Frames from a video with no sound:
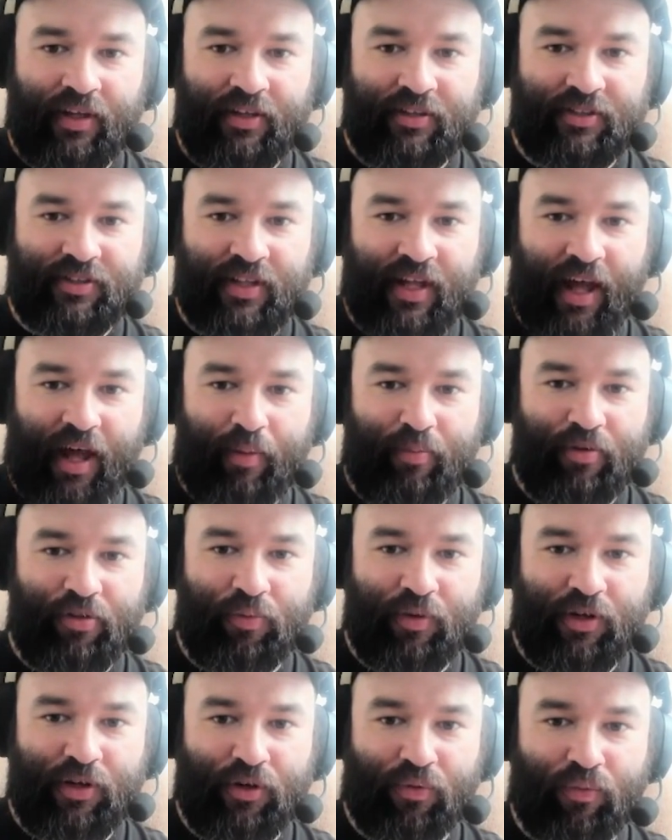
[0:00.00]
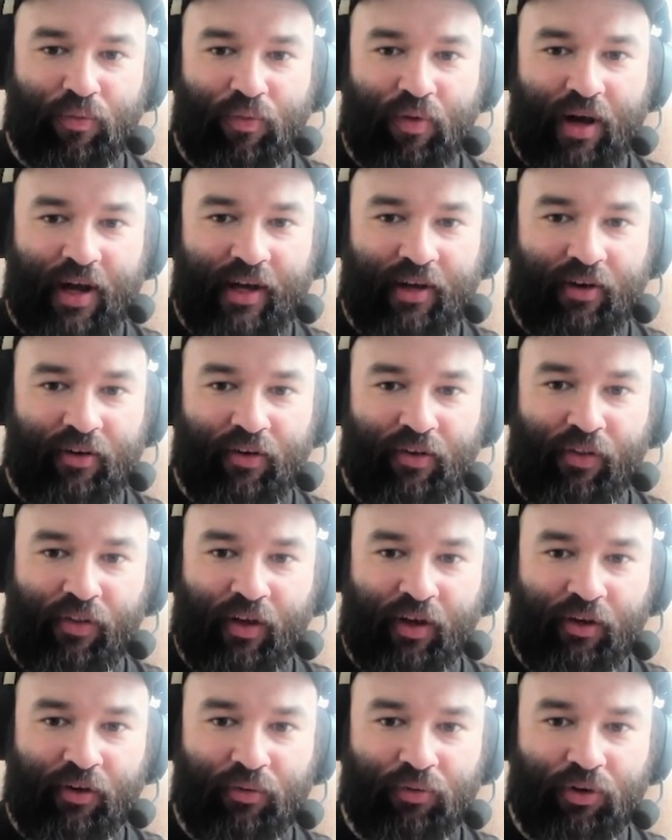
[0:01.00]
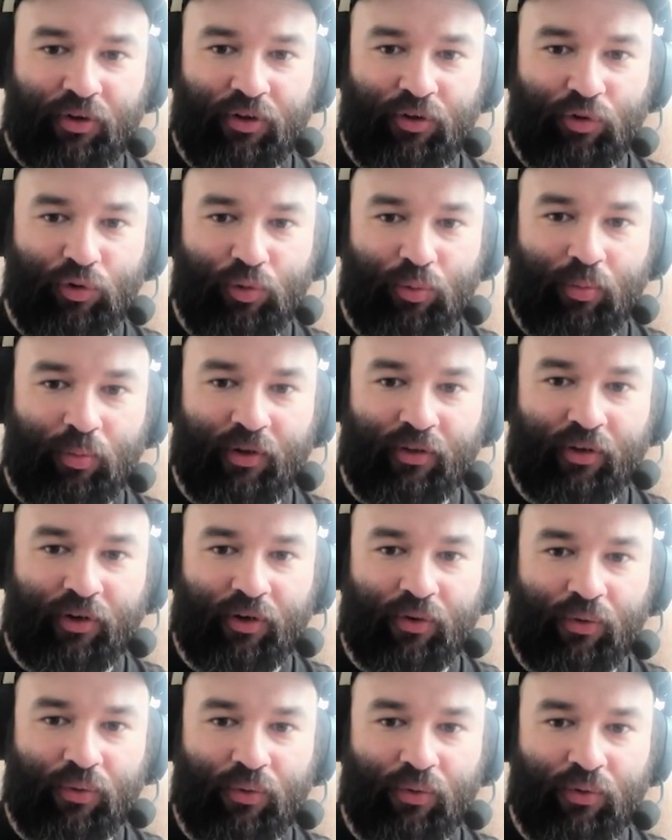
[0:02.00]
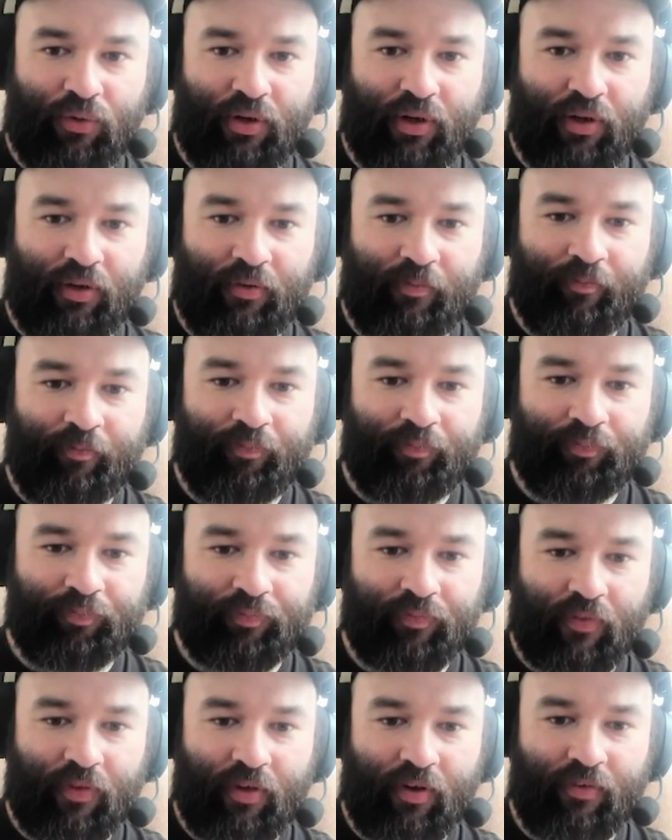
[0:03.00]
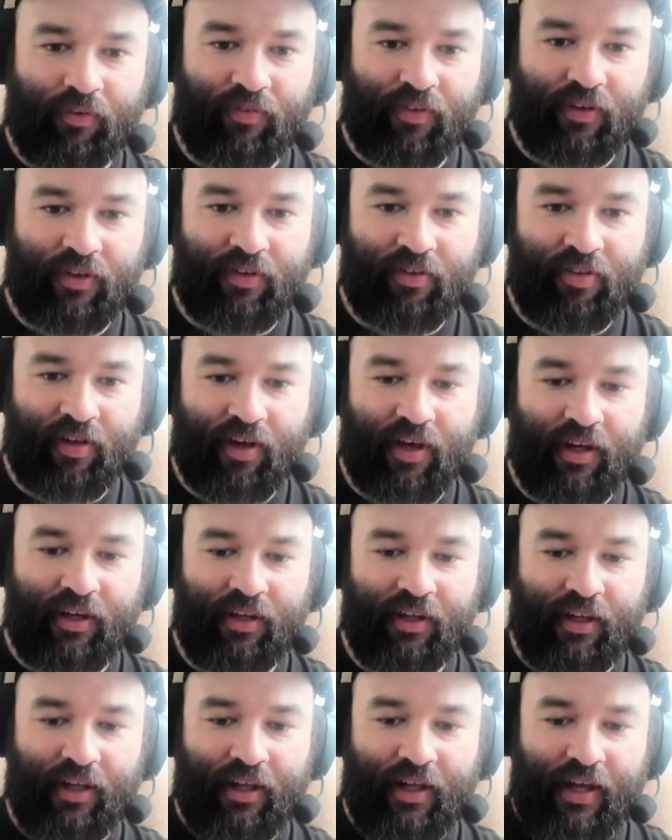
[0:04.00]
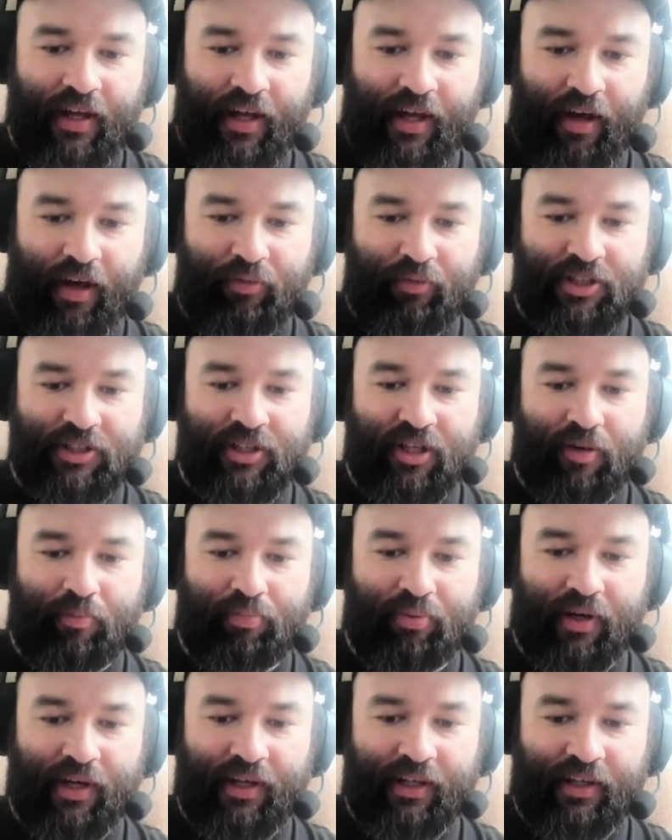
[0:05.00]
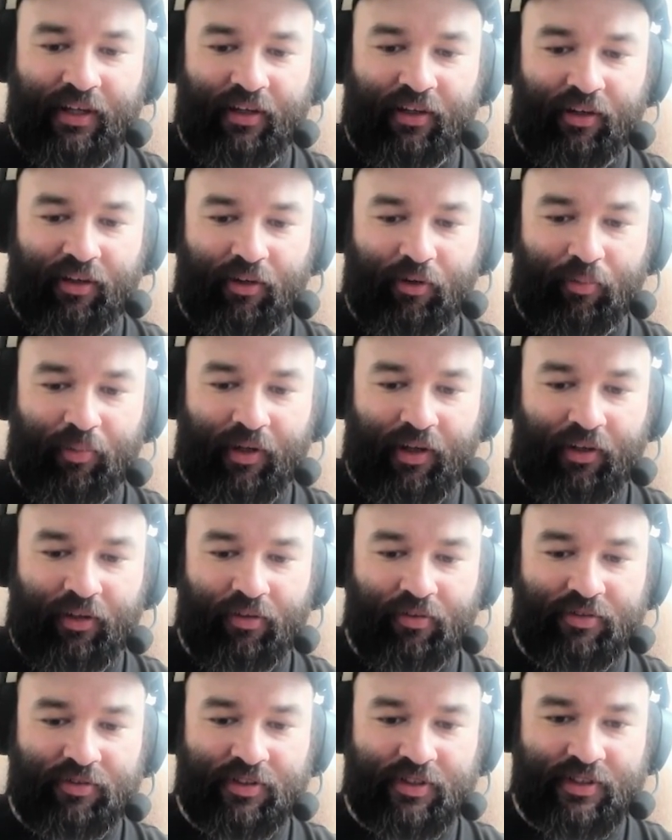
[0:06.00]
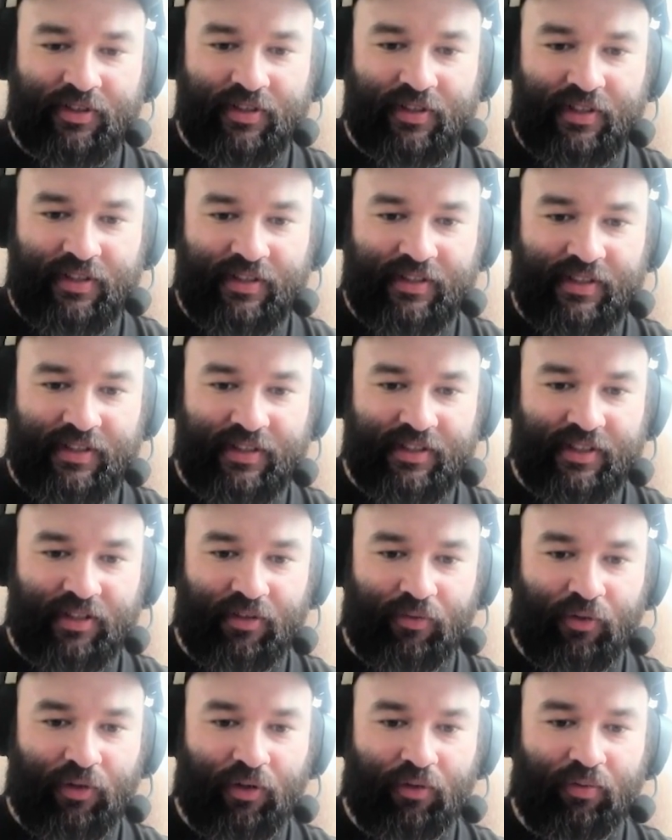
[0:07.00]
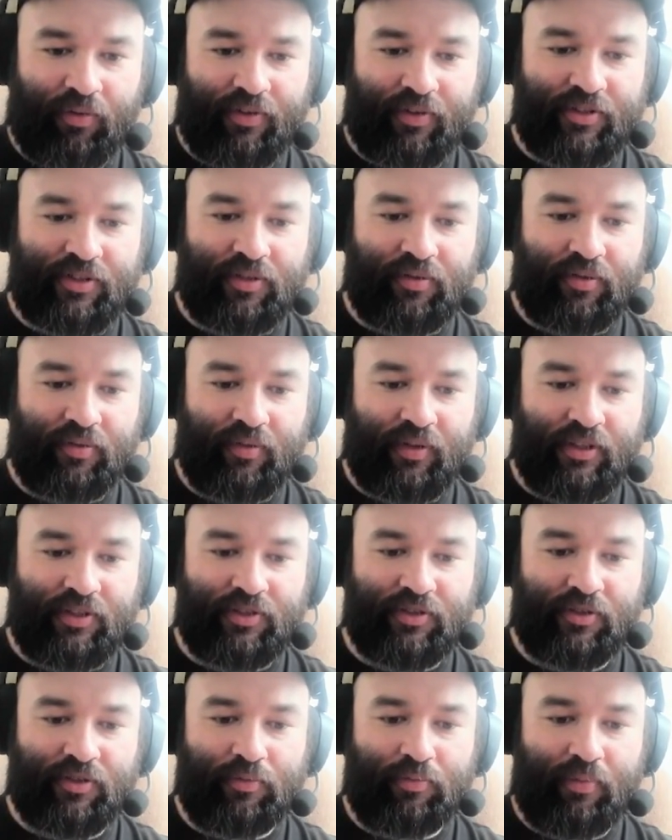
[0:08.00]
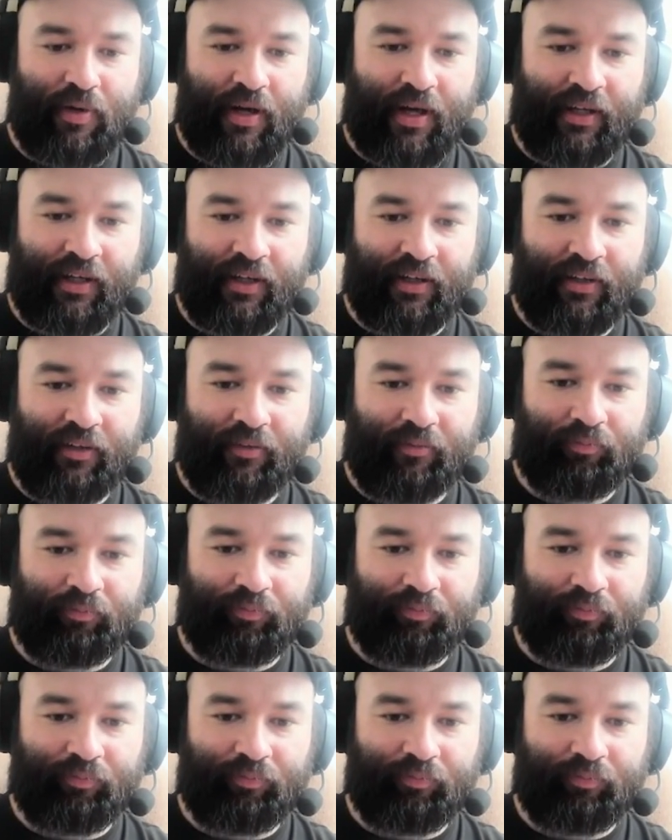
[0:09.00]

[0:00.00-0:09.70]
And so that happens when you're right on the little cube on the corner of the design. And we're just going to bring it in a little bit closer so that it's easier to work with so that we can zoom back in.